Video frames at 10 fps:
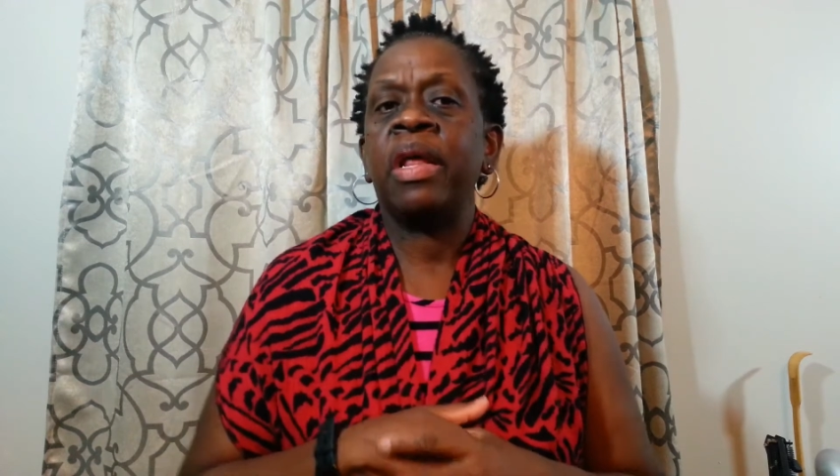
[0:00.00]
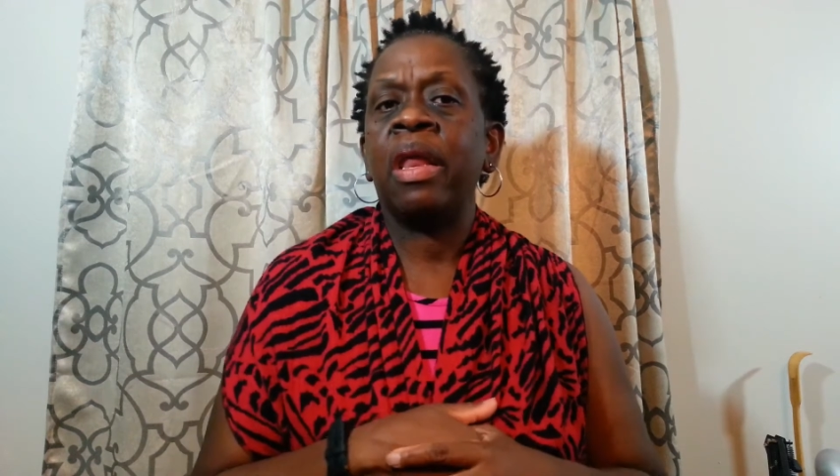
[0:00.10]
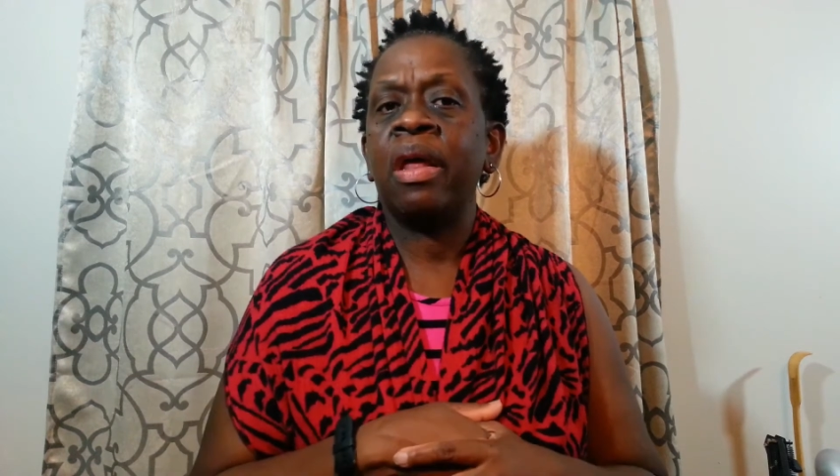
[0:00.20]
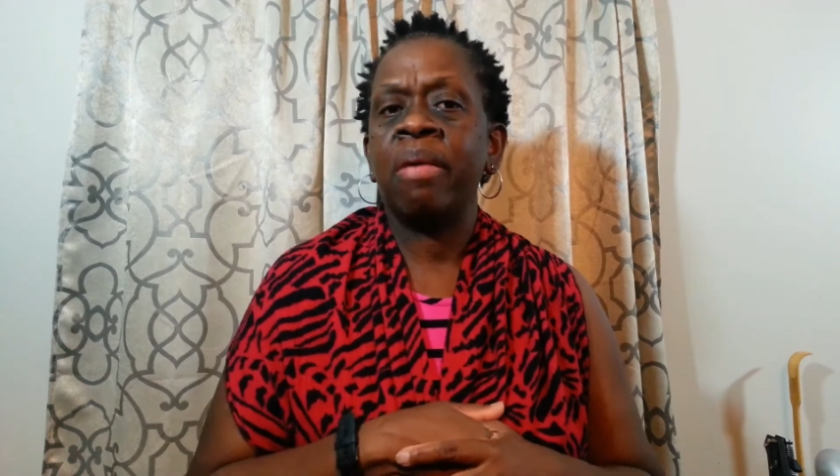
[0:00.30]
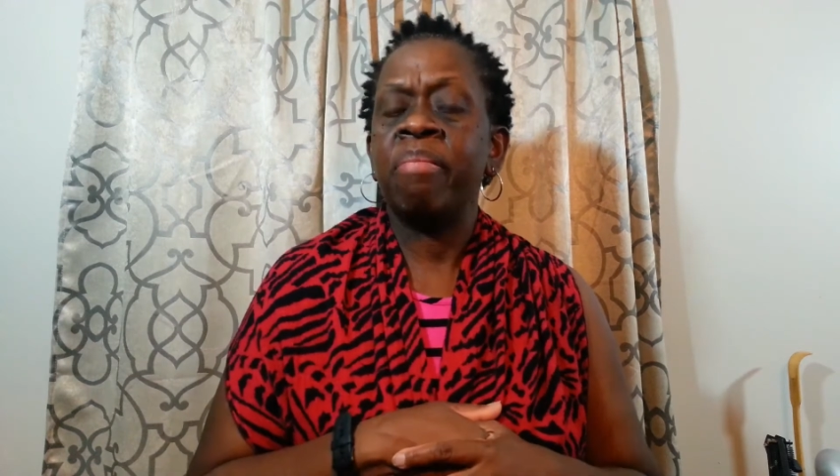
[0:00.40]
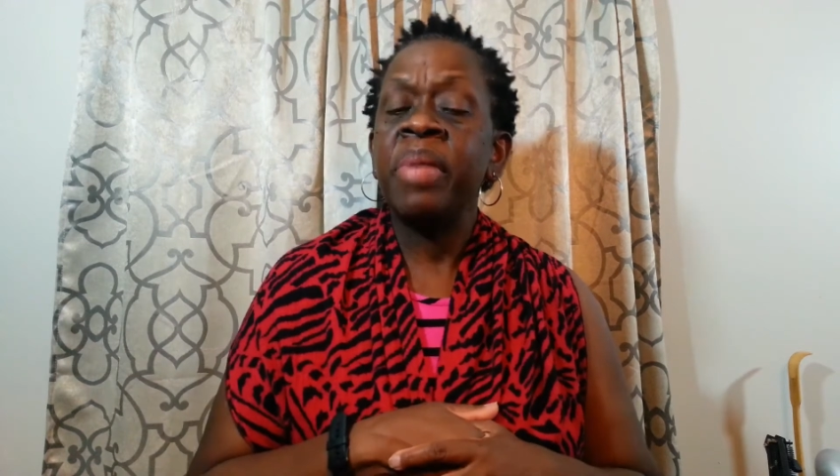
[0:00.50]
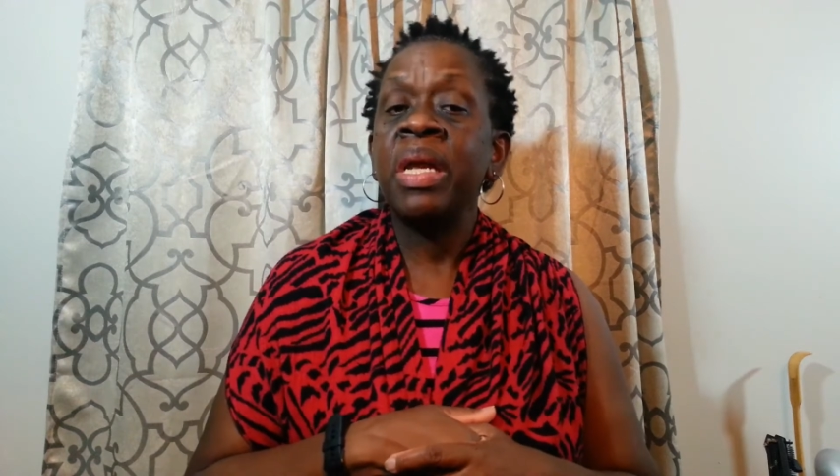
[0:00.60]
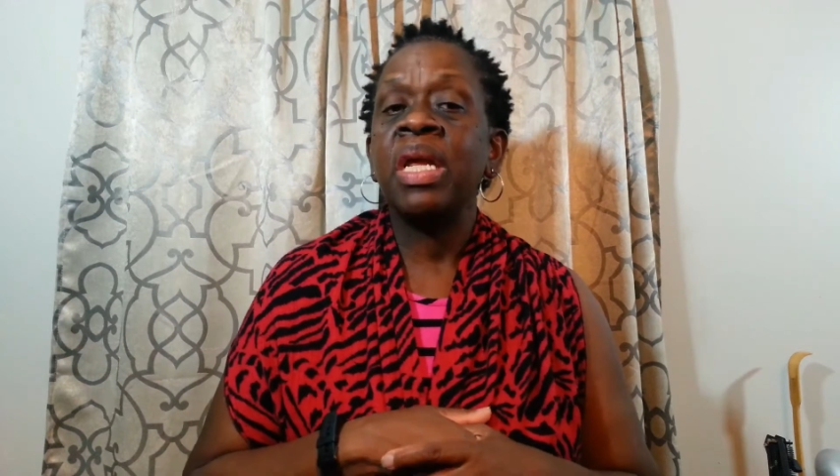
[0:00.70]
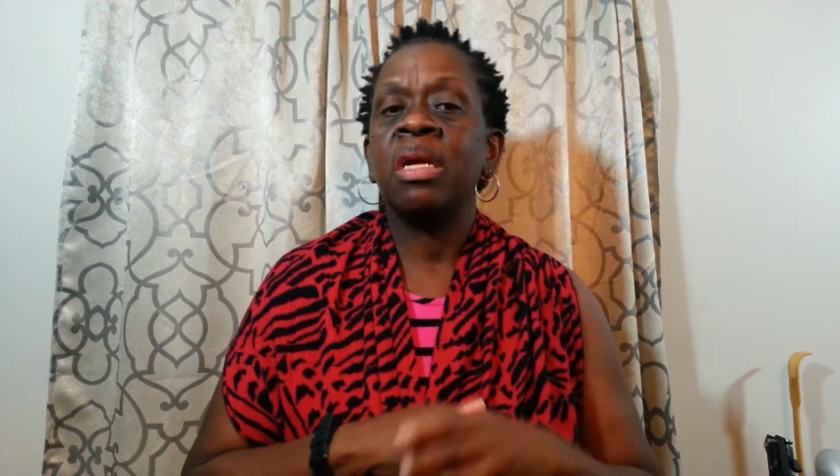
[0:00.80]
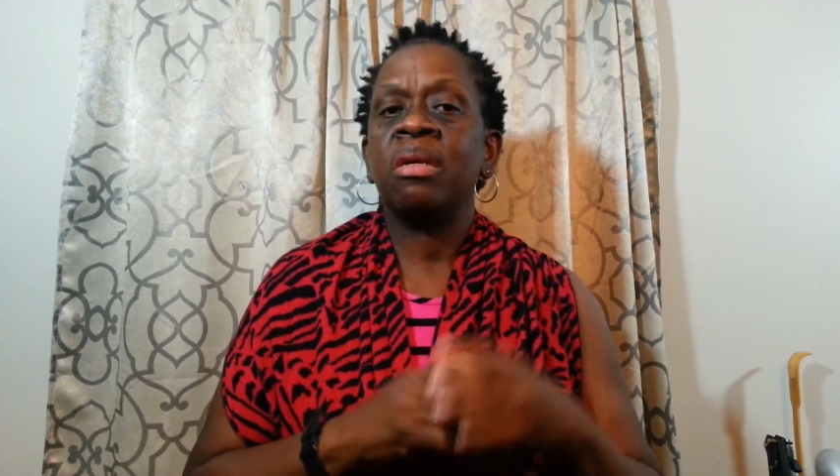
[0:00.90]
a lot of
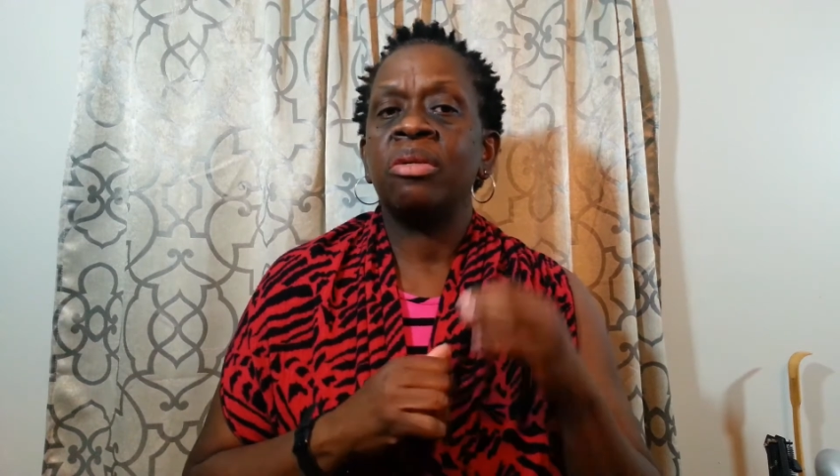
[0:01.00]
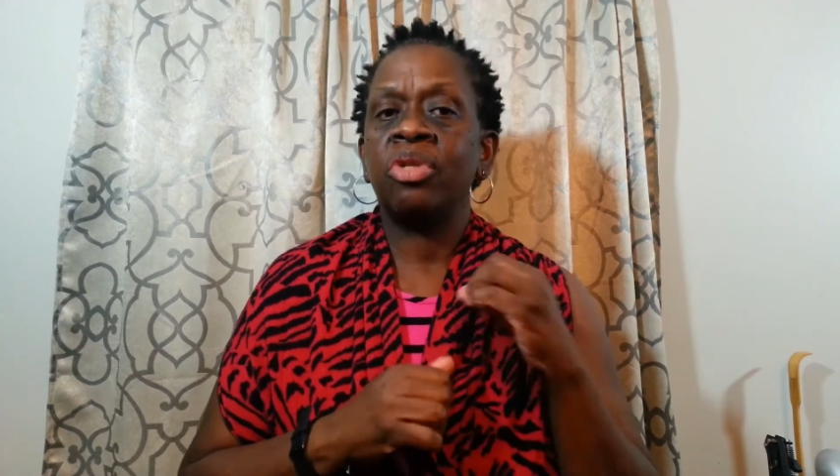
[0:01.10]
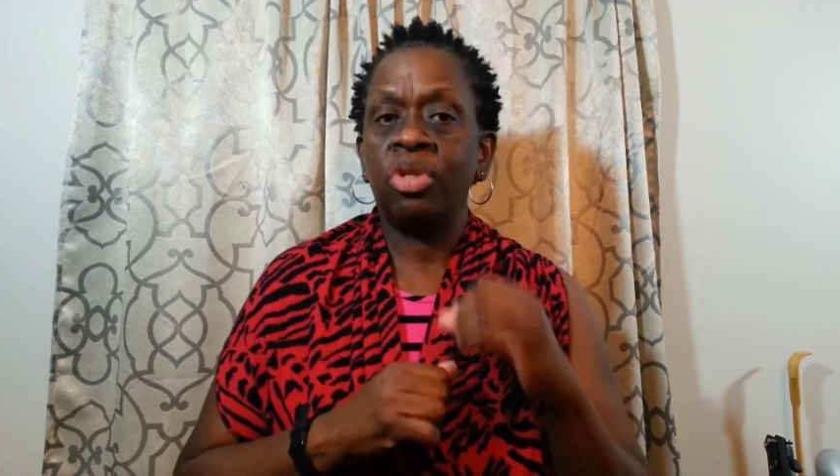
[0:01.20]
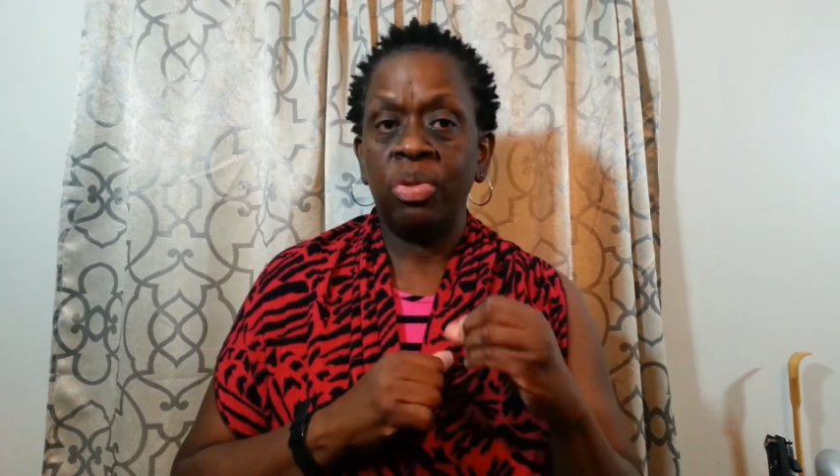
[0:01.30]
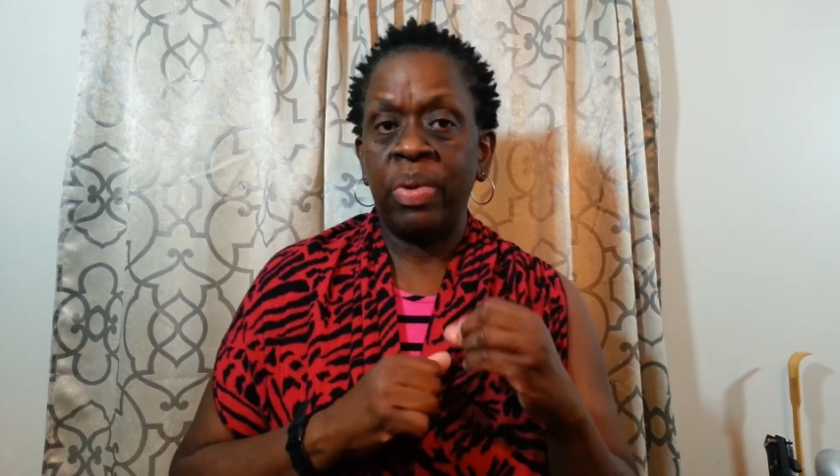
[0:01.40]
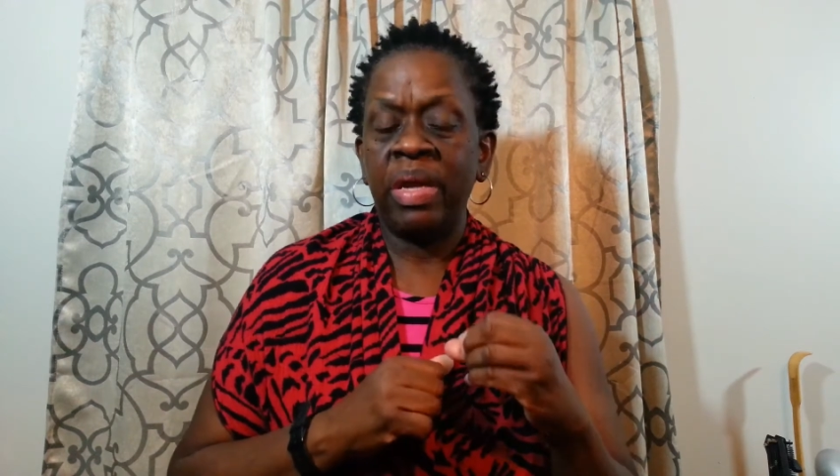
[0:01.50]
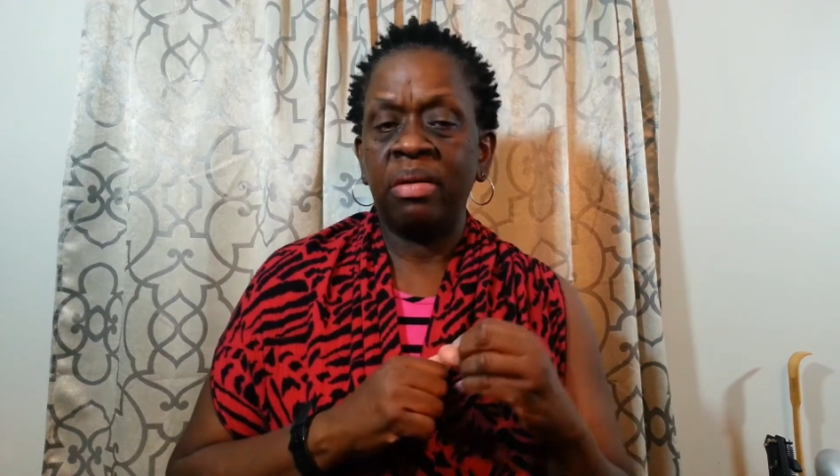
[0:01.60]
money to do it.